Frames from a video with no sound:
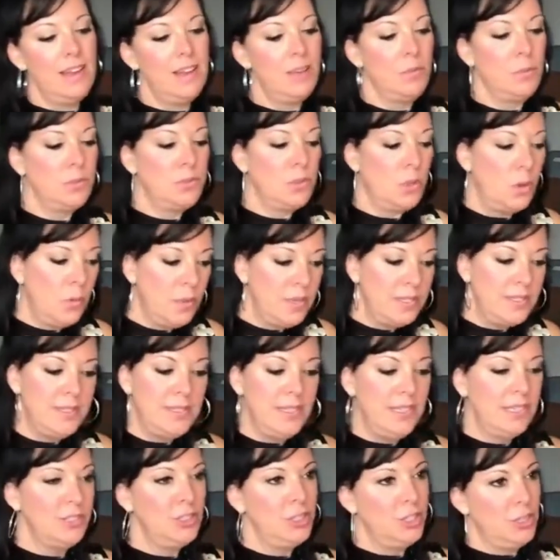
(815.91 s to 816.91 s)
It was
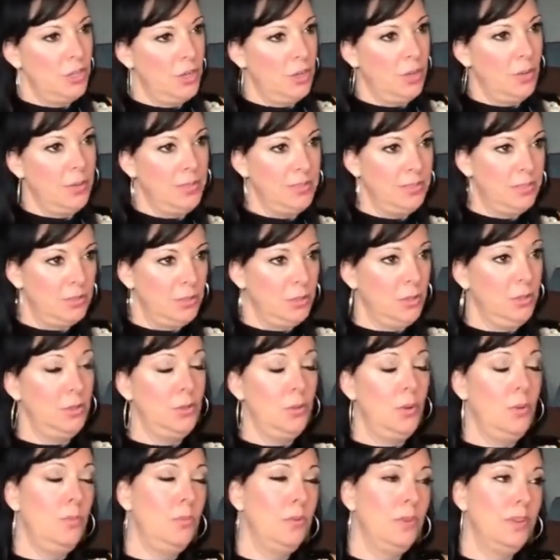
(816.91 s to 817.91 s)
always need to know, and so
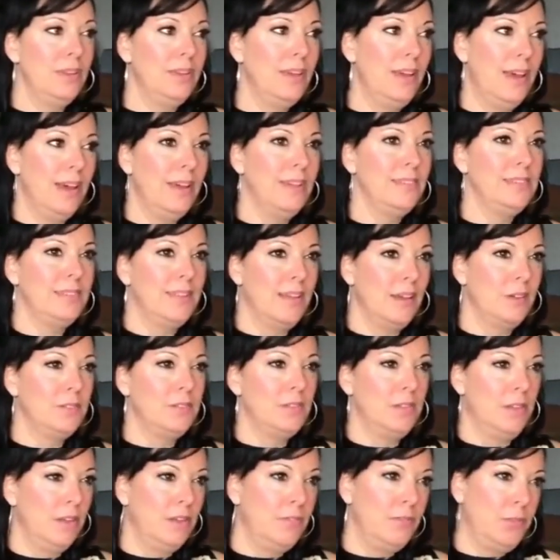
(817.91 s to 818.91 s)
you don't really ask
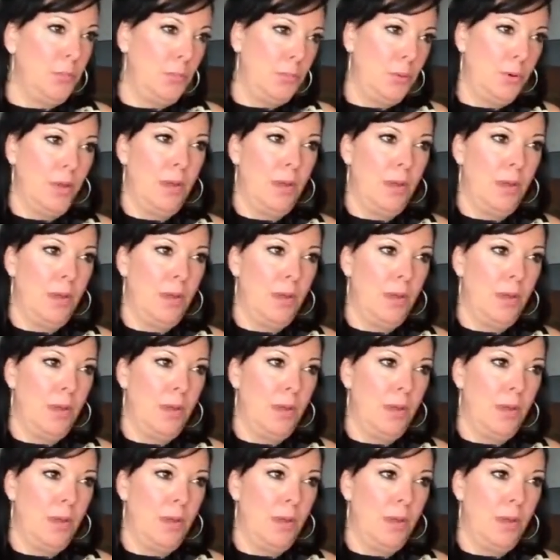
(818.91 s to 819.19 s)
outside of the